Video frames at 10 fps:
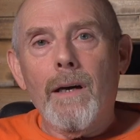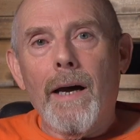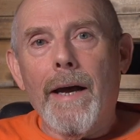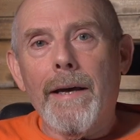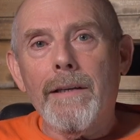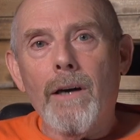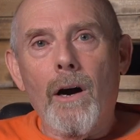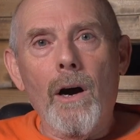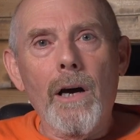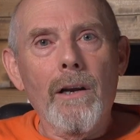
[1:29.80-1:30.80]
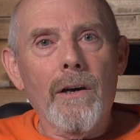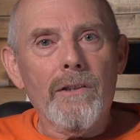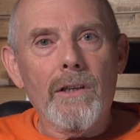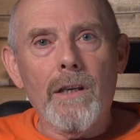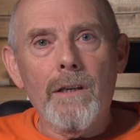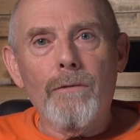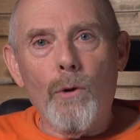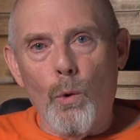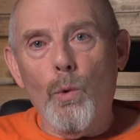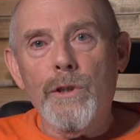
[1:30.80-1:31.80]
And I like to give
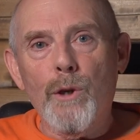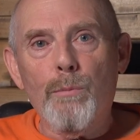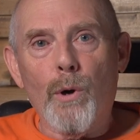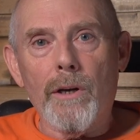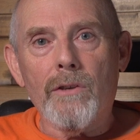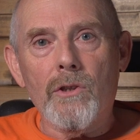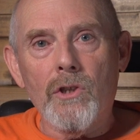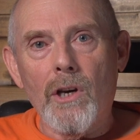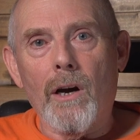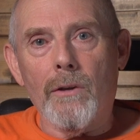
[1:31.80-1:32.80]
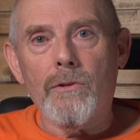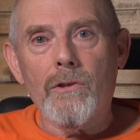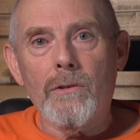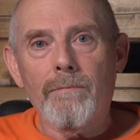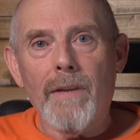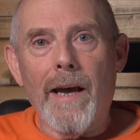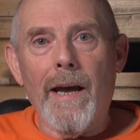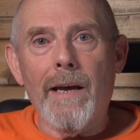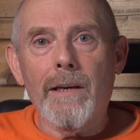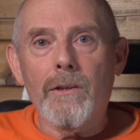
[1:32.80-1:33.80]
all new products a chance.
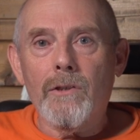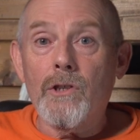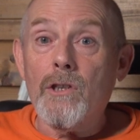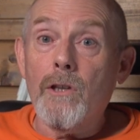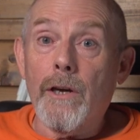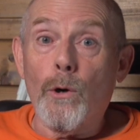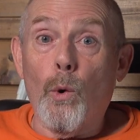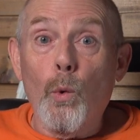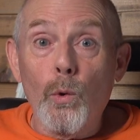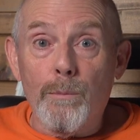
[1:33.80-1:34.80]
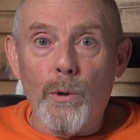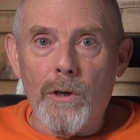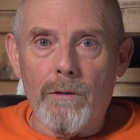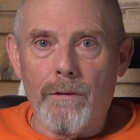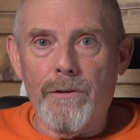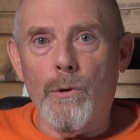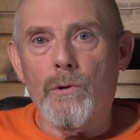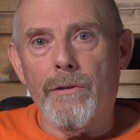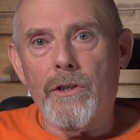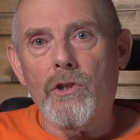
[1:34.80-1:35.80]
And just like all the product reviews
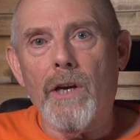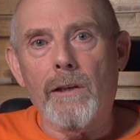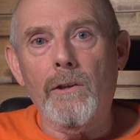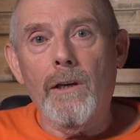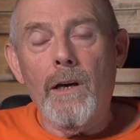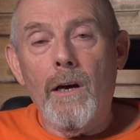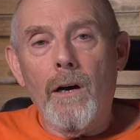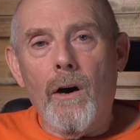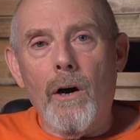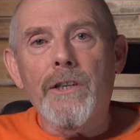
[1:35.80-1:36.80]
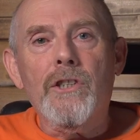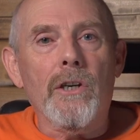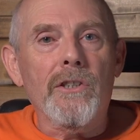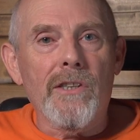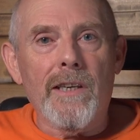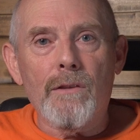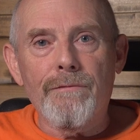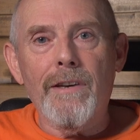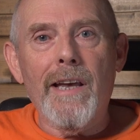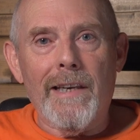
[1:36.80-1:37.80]
on this channel, I judge things
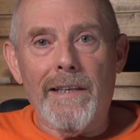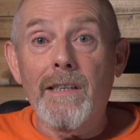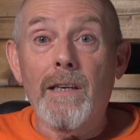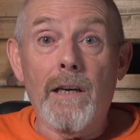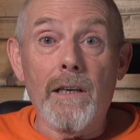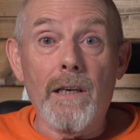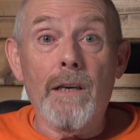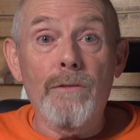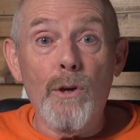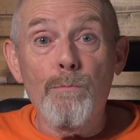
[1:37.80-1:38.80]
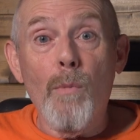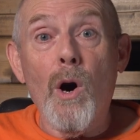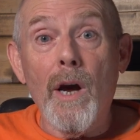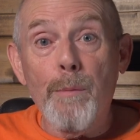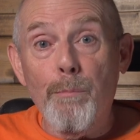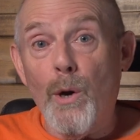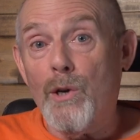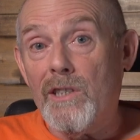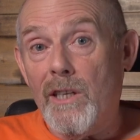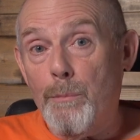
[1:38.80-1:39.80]
fairly and give you my
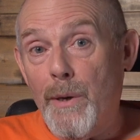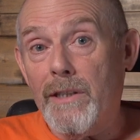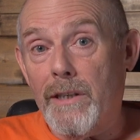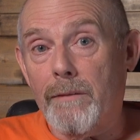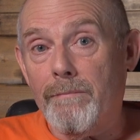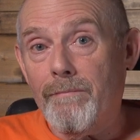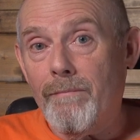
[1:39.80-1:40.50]
personal opinion.